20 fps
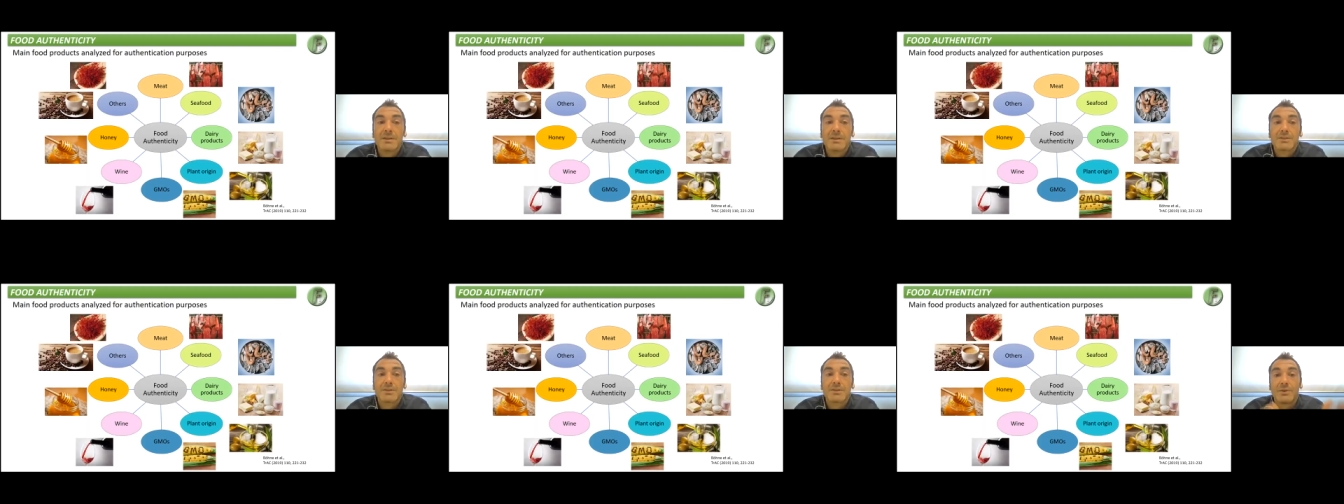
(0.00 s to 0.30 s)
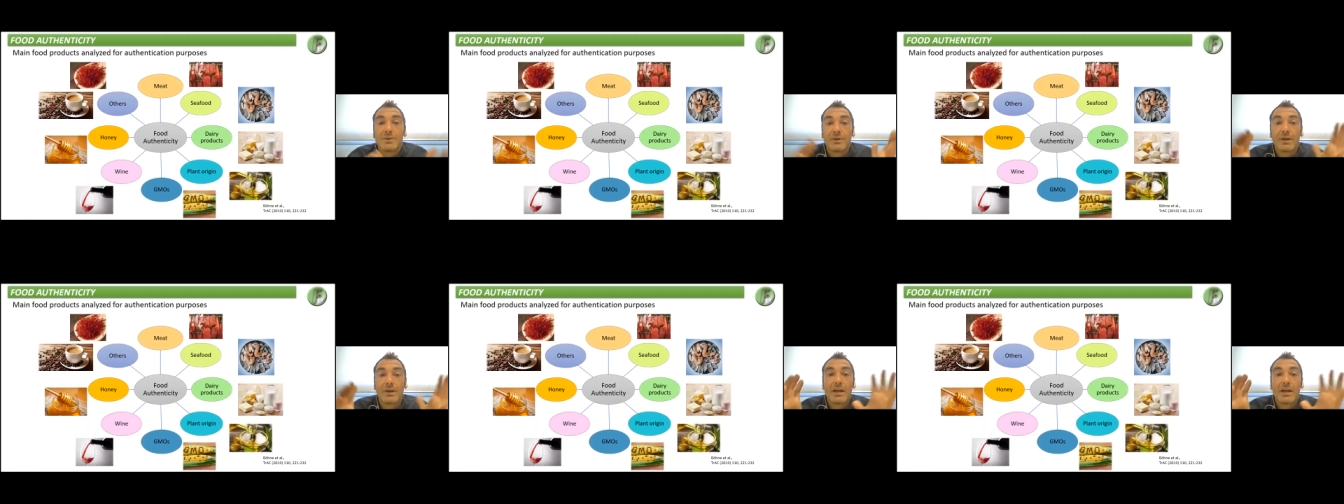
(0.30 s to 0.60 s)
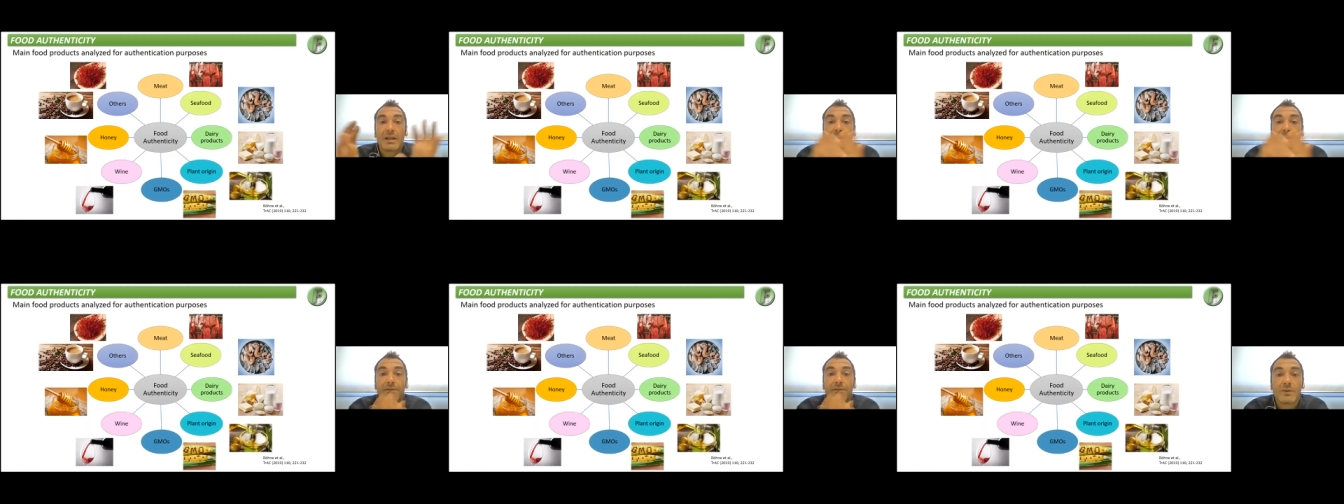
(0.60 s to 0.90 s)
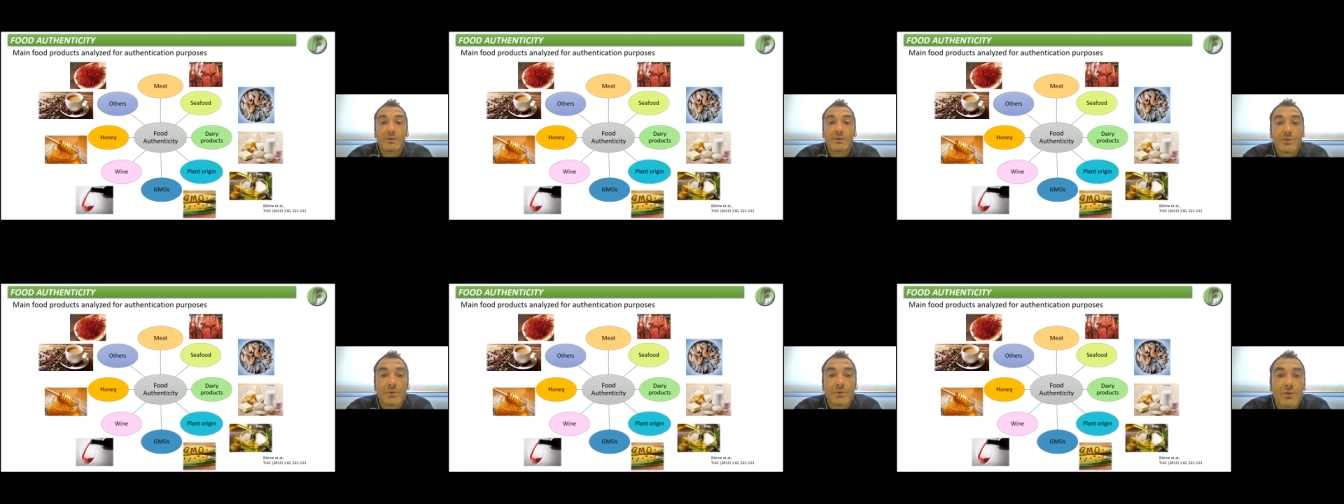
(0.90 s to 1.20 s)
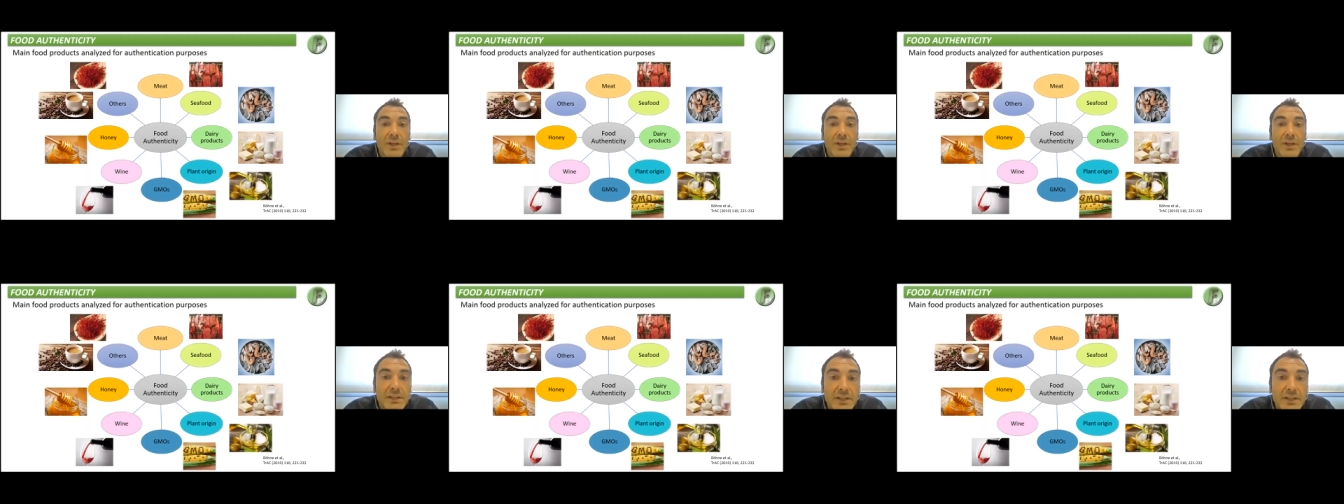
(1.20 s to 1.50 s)
So I have also
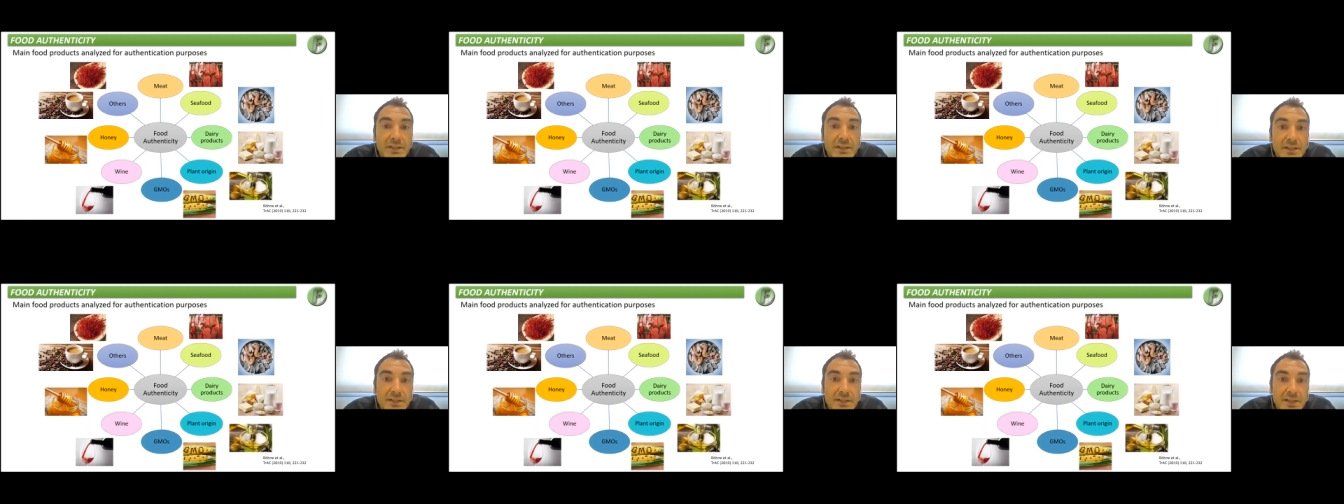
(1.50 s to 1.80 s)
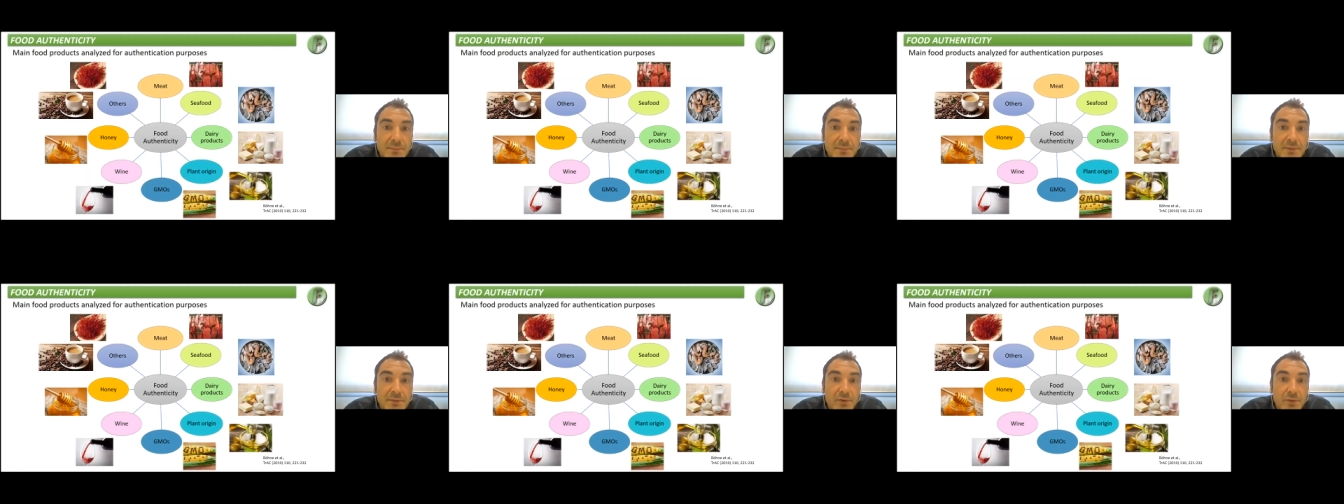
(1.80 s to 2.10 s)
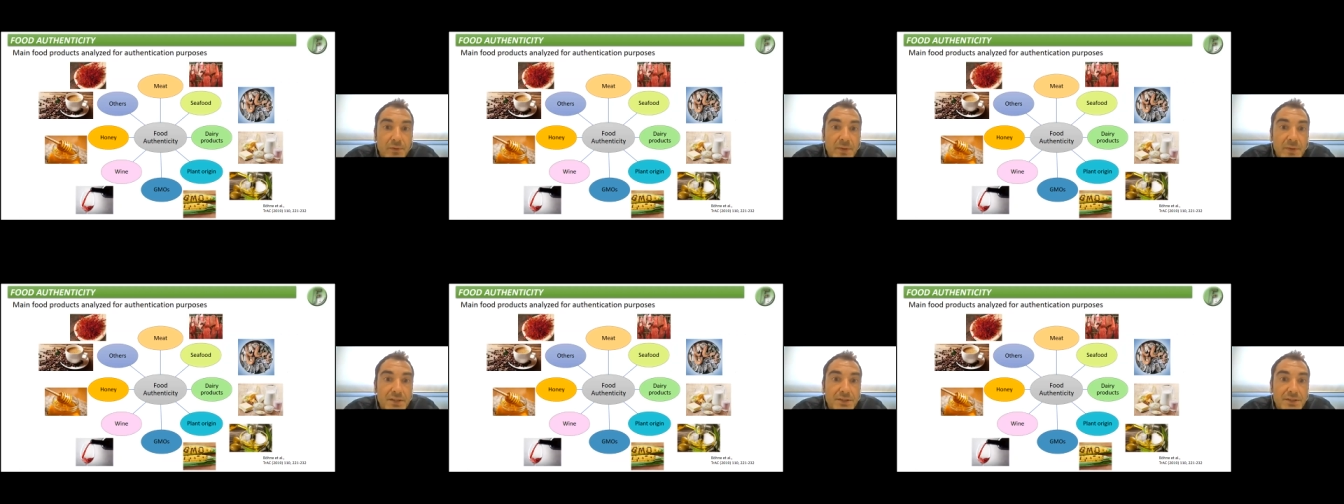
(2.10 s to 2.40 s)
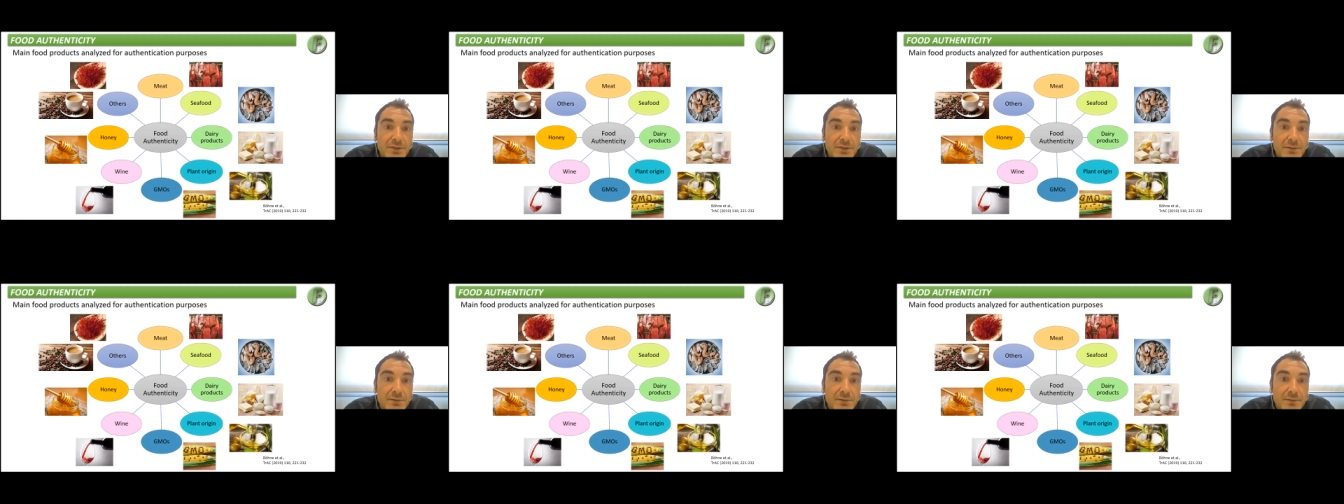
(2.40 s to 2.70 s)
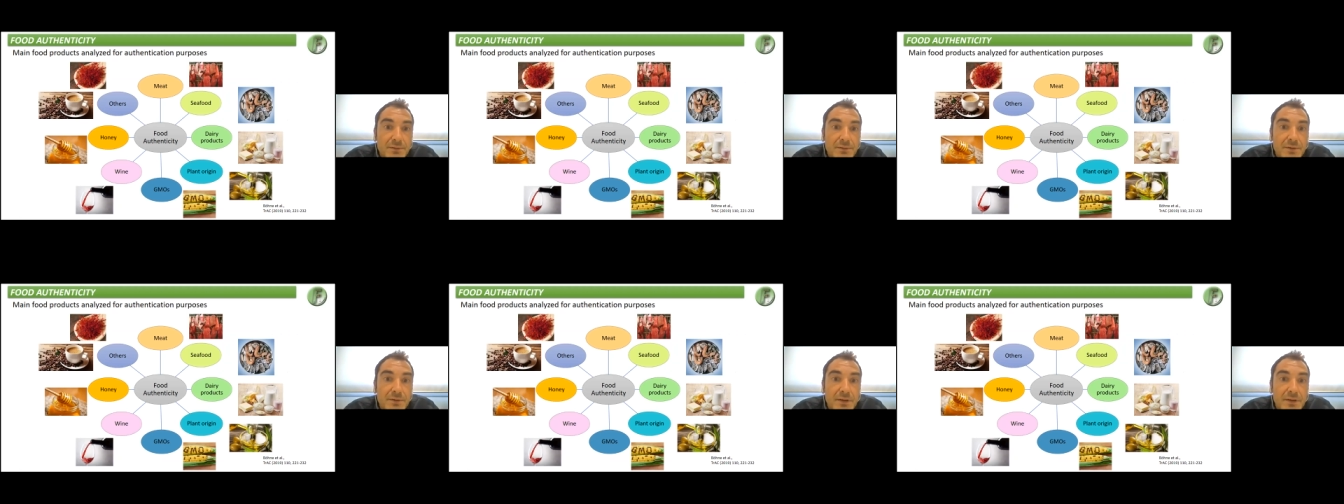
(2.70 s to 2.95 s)
collected some information